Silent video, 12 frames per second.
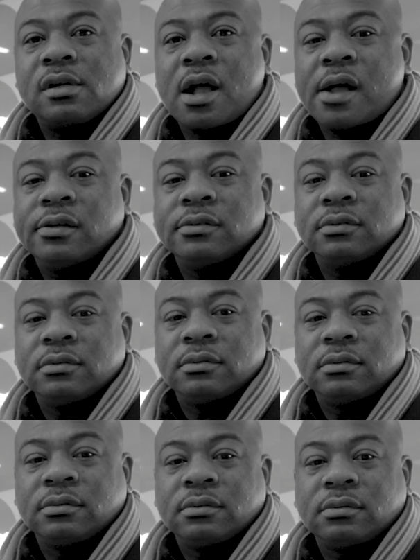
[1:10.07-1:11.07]

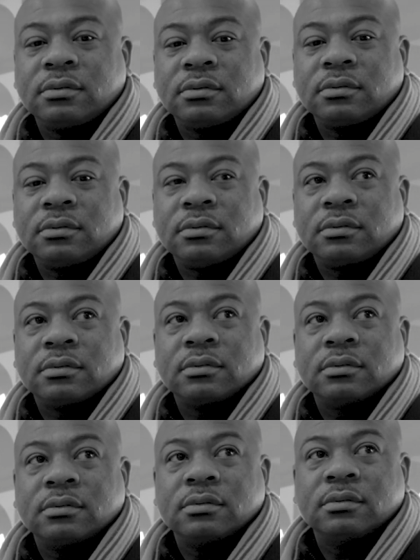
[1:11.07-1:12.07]

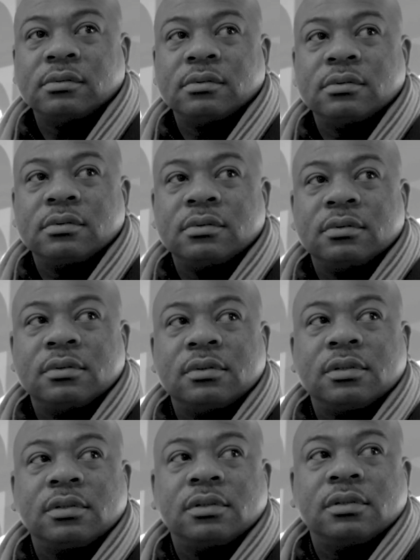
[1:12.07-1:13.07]

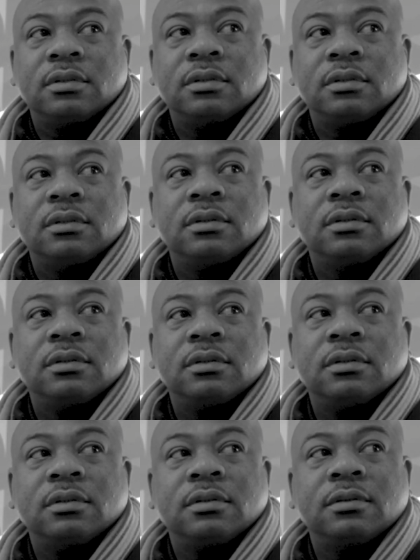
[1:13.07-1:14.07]

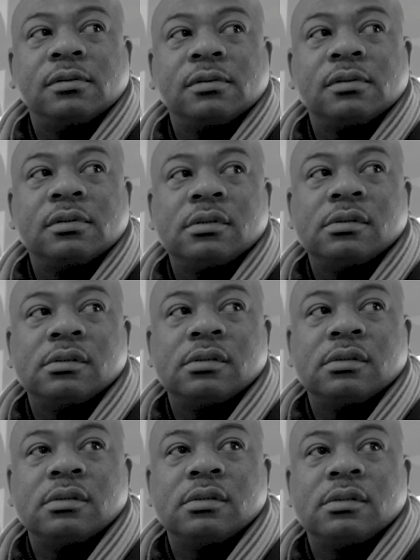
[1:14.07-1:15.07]
This person isn't speaking.